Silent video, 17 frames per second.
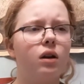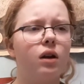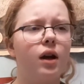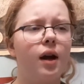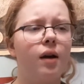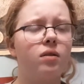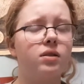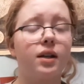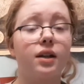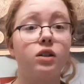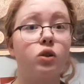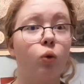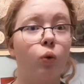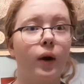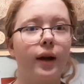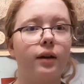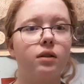I was like,
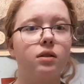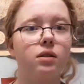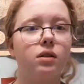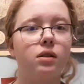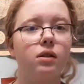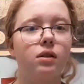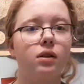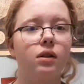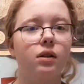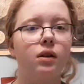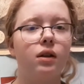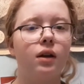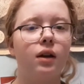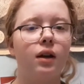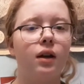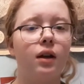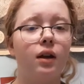Twix.
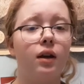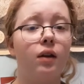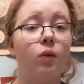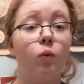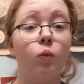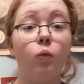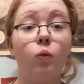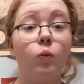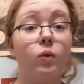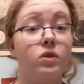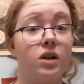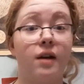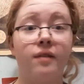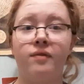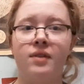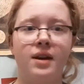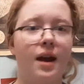And which
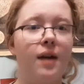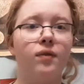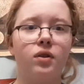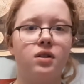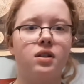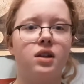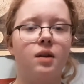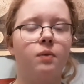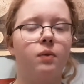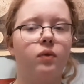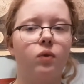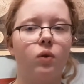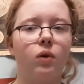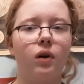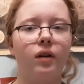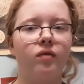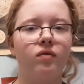I've never said
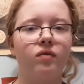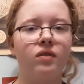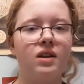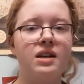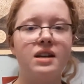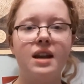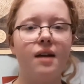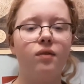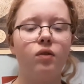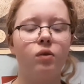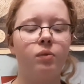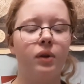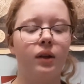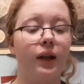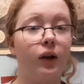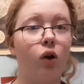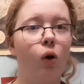before. I've never
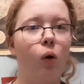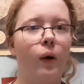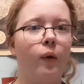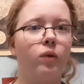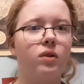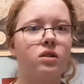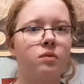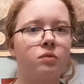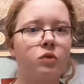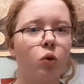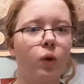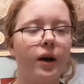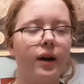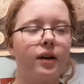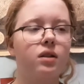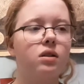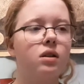been like, oh, I want some
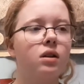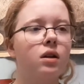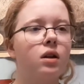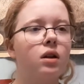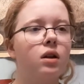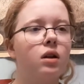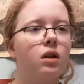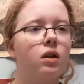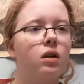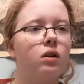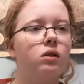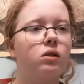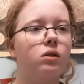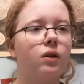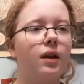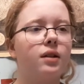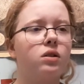Twix.
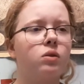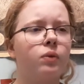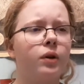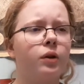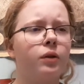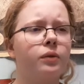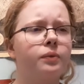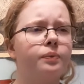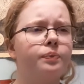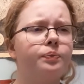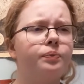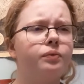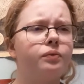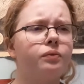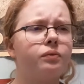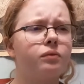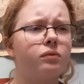So that's weird.
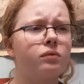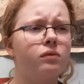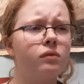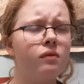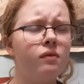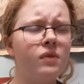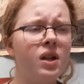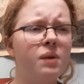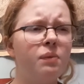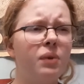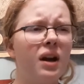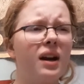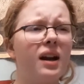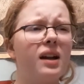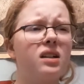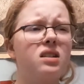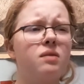But I
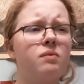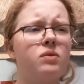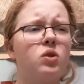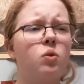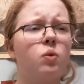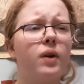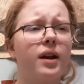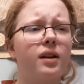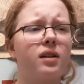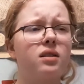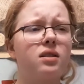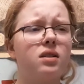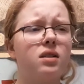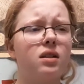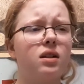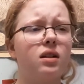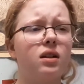got some
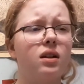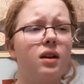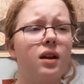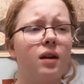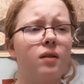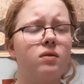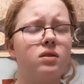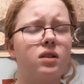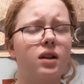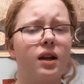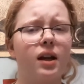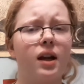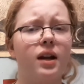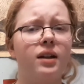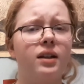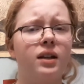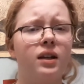Twix, and I was like,
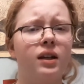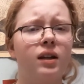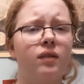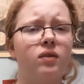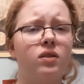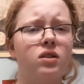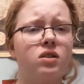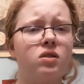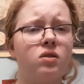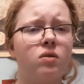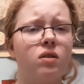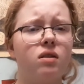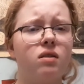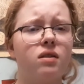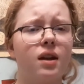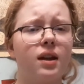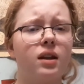I need to give this dude a
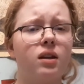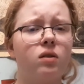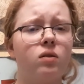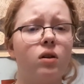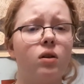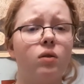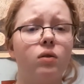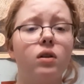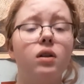thank you note.